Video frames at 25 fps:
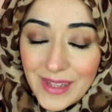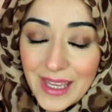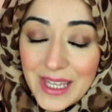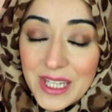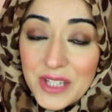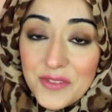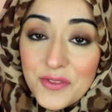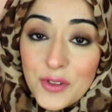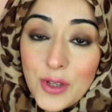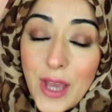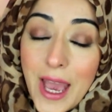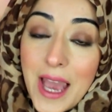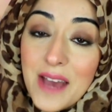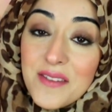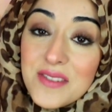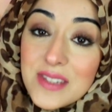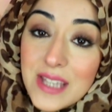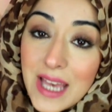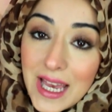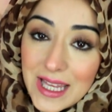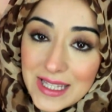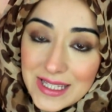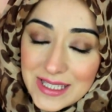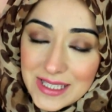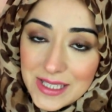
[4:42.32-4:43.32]
and if you have
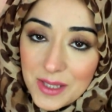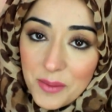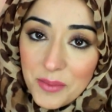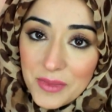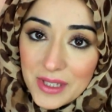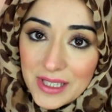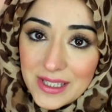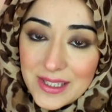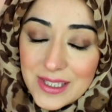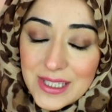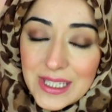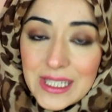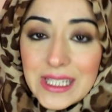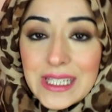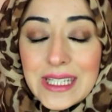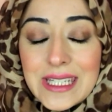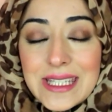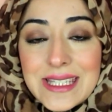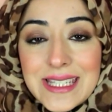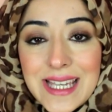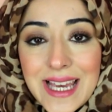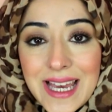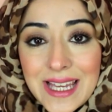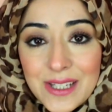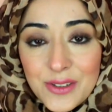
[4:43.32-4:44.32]
had something to
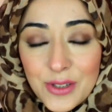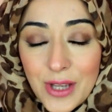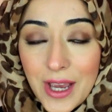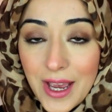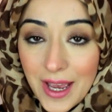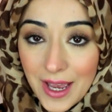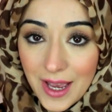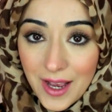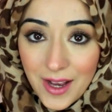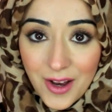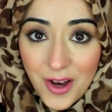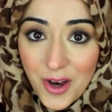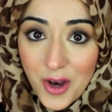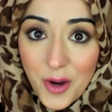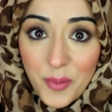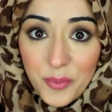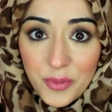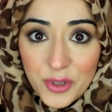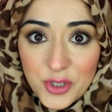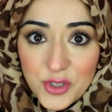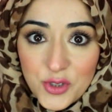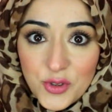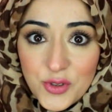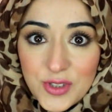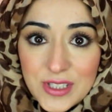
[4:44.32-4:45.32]
eat and you can't
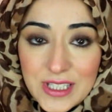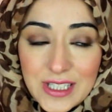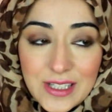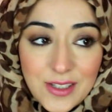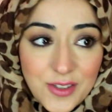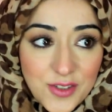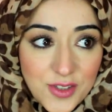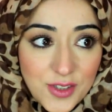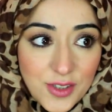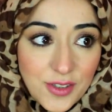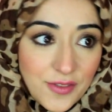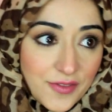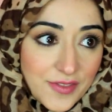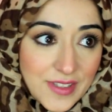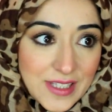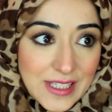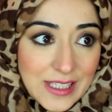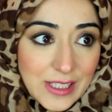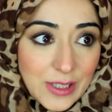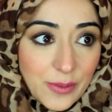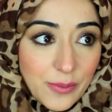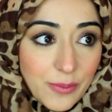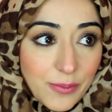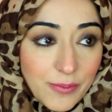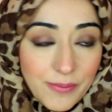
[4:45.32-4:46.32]
brush your teeth because you
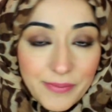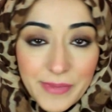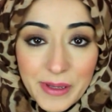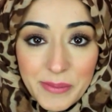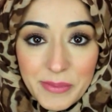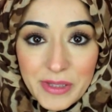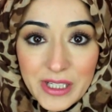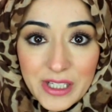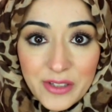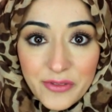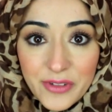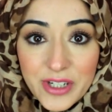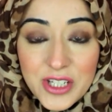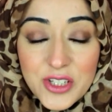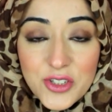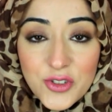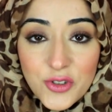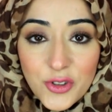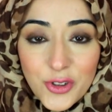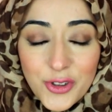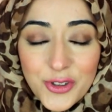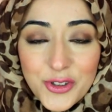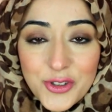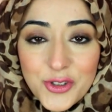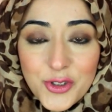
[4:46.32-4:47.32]
obviously you're maybe in a
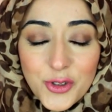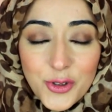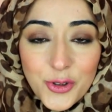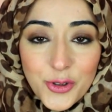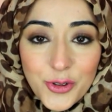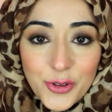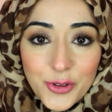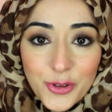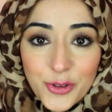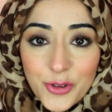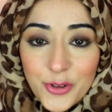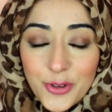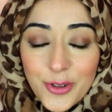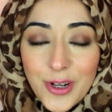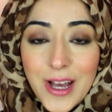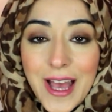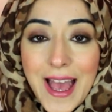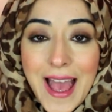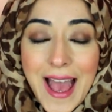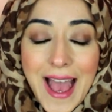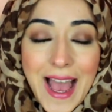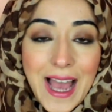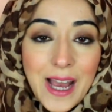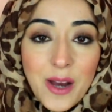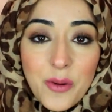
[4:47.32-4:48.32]
restaurant or you're
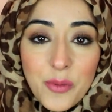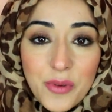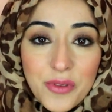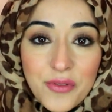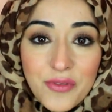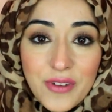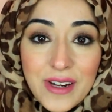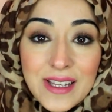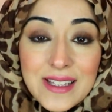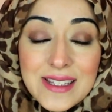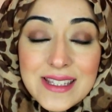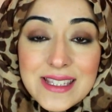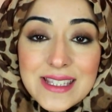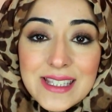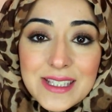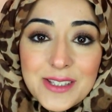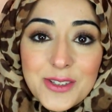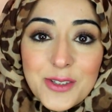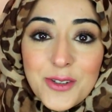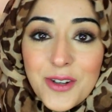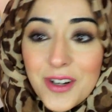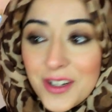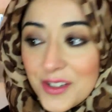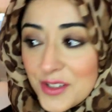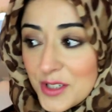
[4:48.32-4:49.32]
out with friends and
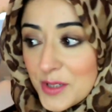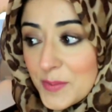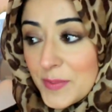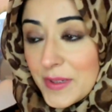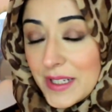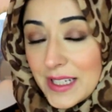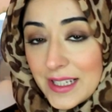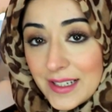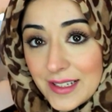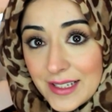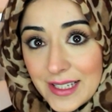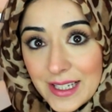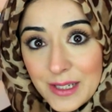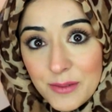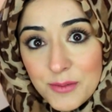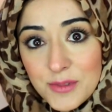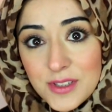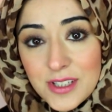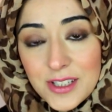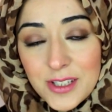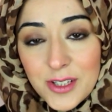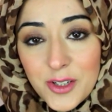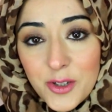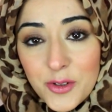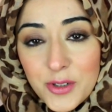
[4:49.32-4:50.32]
you can't just be like, okay, I'm just
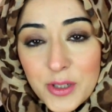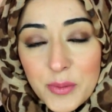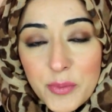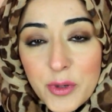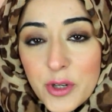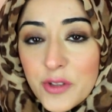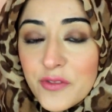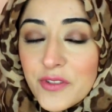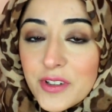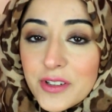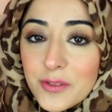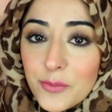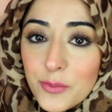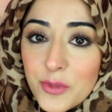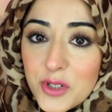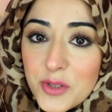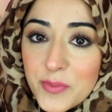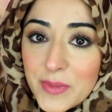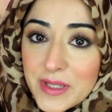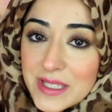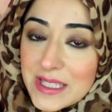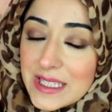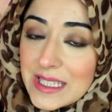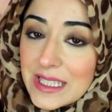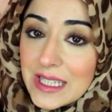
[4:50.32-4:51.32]
going to go nip over and brush
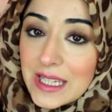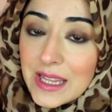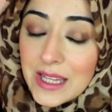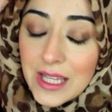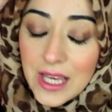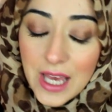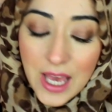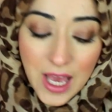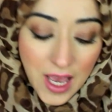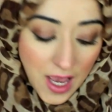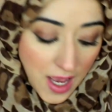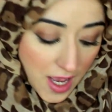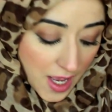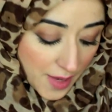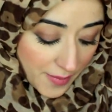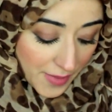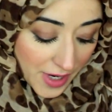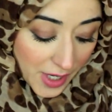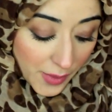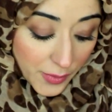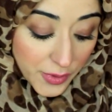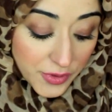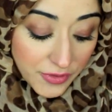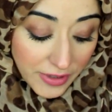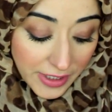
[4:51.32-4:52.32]
my teeth,
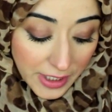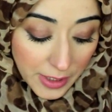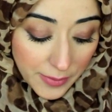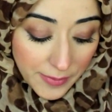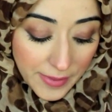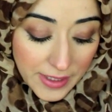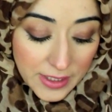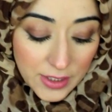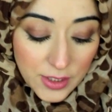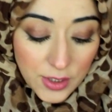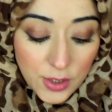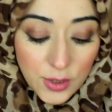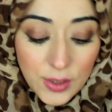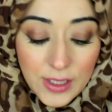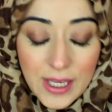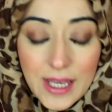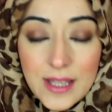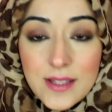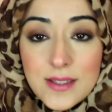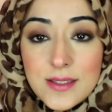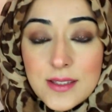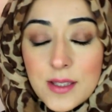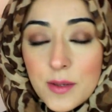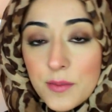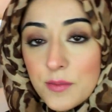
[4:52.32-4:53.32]
I would recommend you
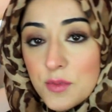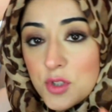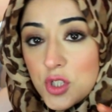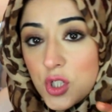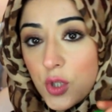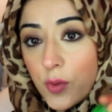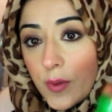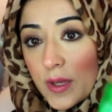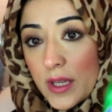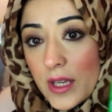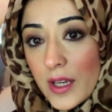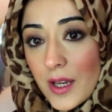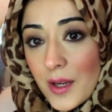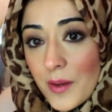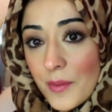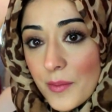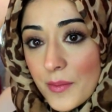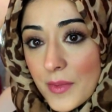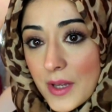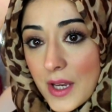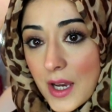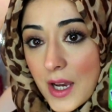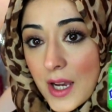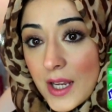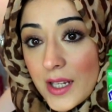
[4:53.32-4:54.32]
get some chewing
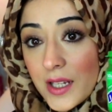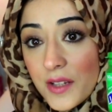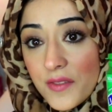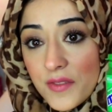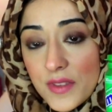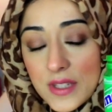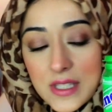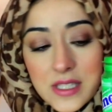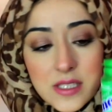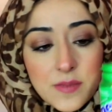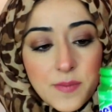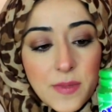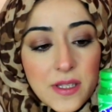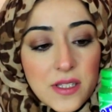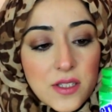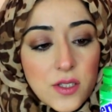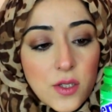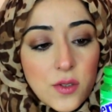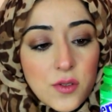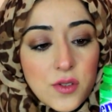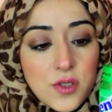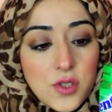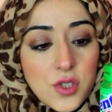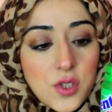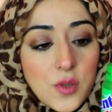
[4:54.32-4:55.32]
gum. I love these
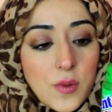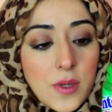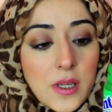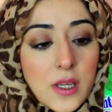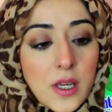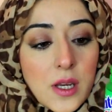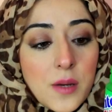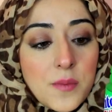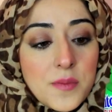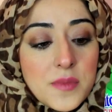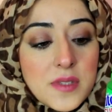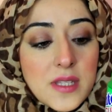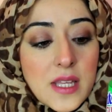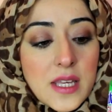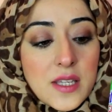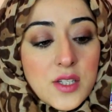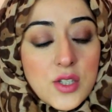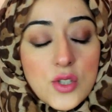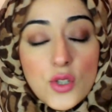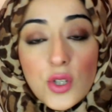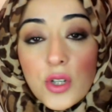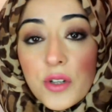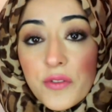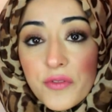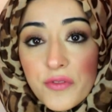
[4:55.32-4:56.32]
Mentos chewing gums. They're
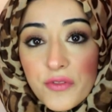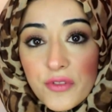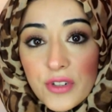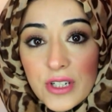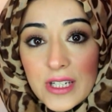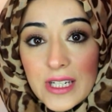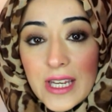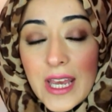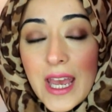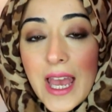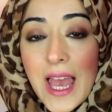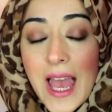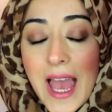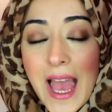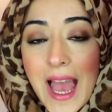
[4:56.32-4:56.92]
sugar free